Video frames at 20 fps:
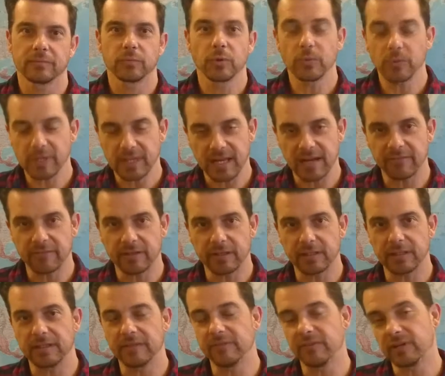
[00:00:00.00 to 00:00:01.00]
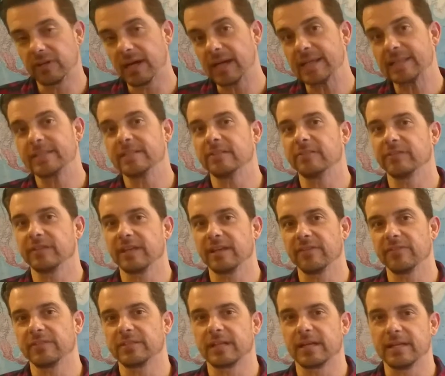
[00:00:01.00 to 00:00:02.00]
We will cover a variety of
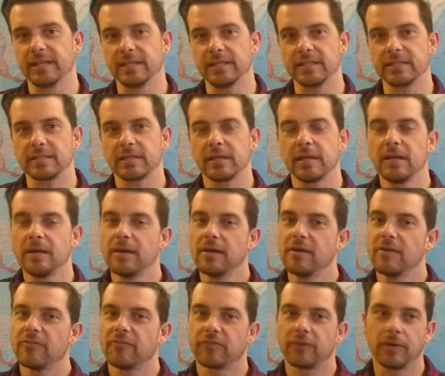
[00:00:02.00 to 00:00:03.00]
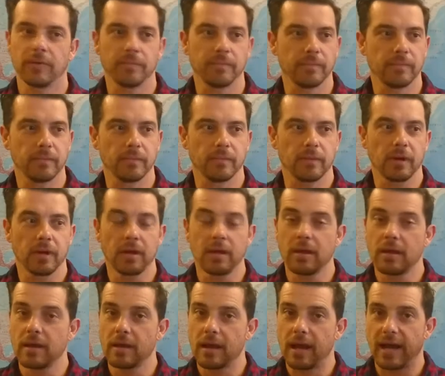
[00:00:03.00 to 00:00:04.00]
gift ideas, from
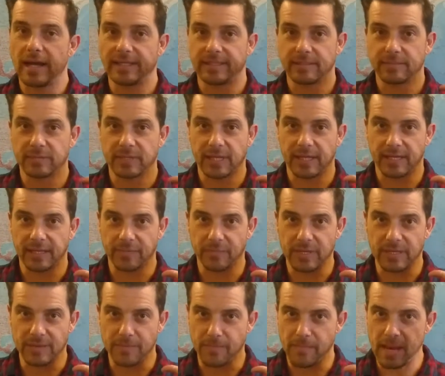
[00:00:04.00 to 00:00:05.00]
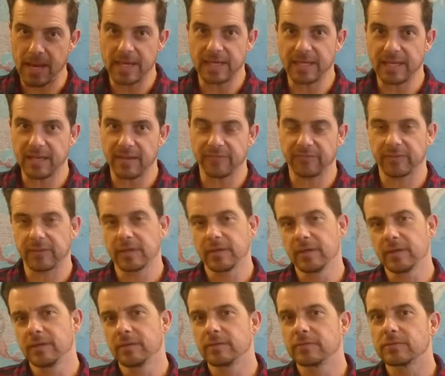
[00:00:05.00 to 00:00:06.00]
items that can be the main gift,
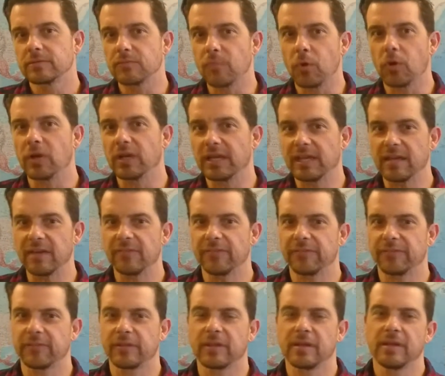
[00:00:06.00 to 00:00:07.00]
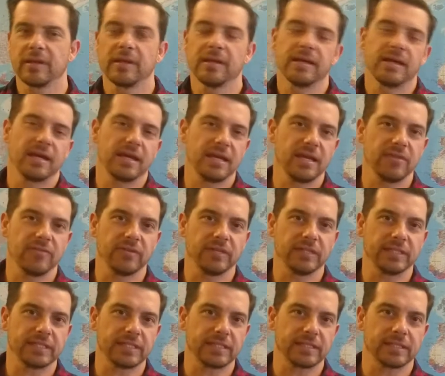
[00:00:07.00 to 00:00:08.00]
smaller gift, and
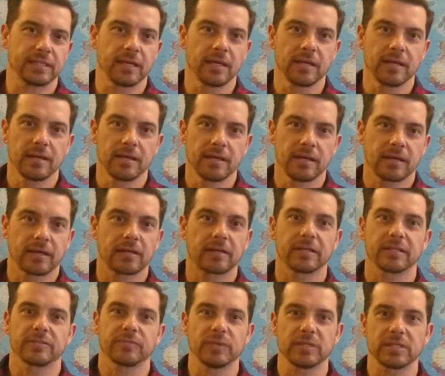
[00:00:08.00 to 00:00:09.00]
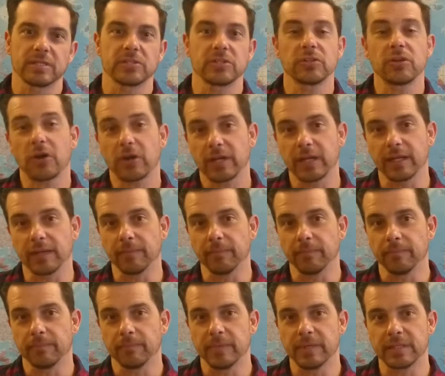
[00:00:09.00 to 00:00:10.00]
even just Christmas stocking
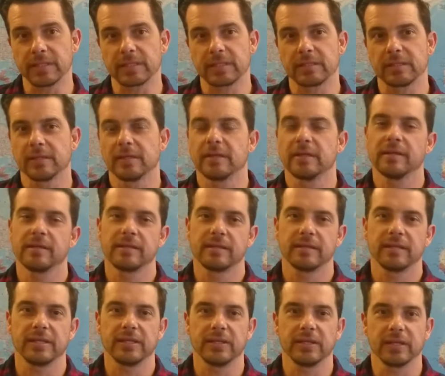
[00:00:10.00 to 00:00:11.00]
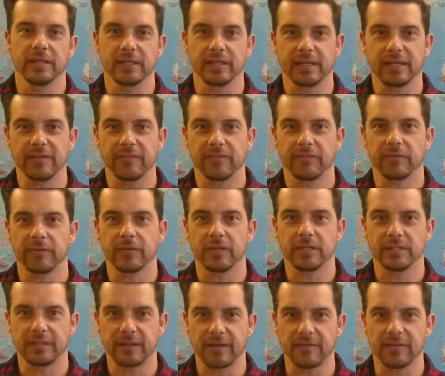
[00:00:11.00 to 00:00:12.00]
bits that you can give for the
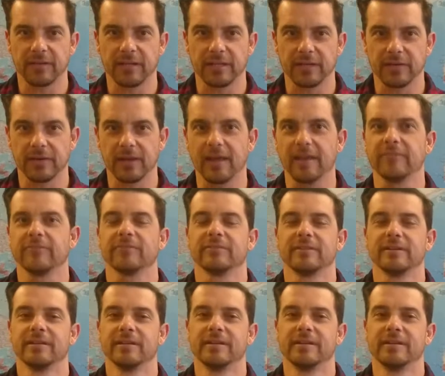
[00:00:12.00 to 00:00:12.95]
traveler in your life.